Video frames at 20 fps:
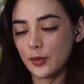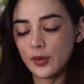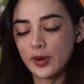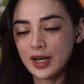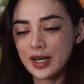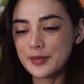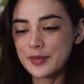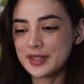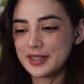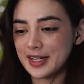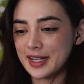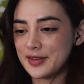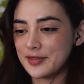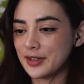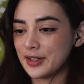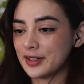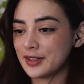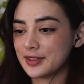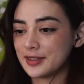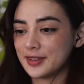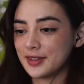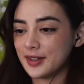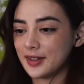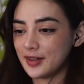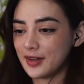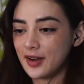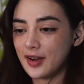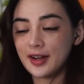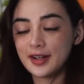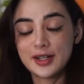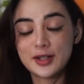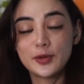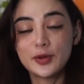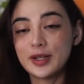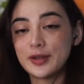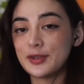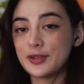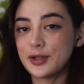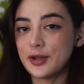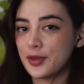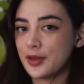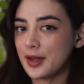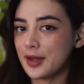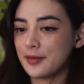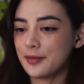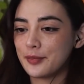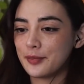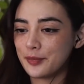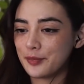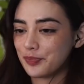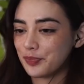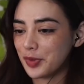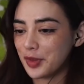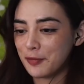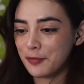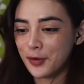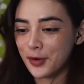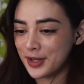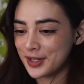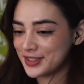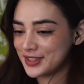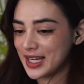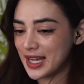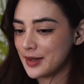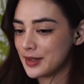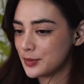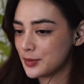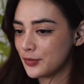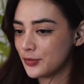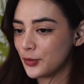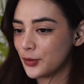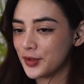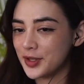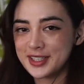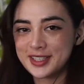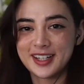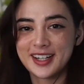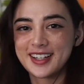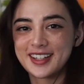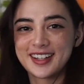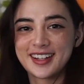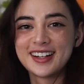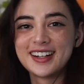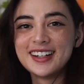William and David. I did not even know their first names before this either.